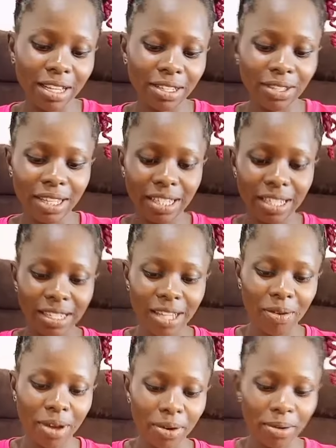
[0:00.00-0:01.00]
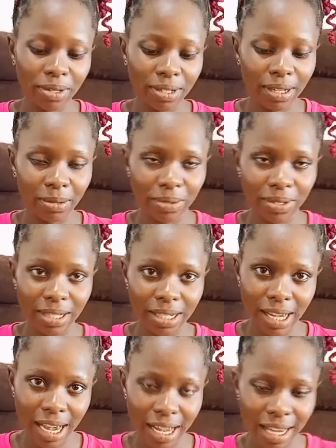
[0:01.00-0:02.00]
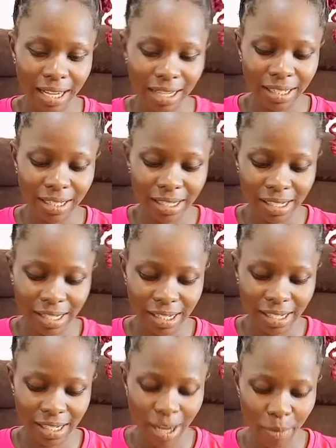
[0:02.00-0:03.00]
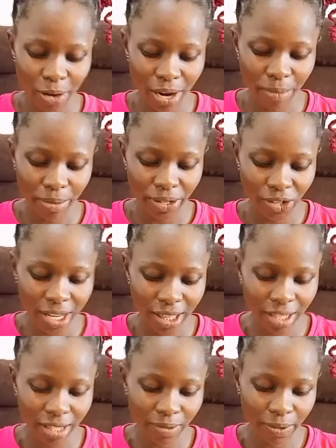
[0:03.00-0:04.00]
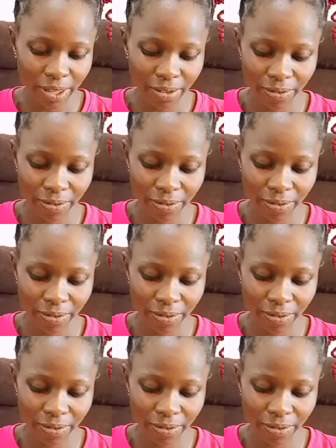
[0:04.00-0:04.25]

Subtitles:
So this is our okra water and I'm going to be trying this for the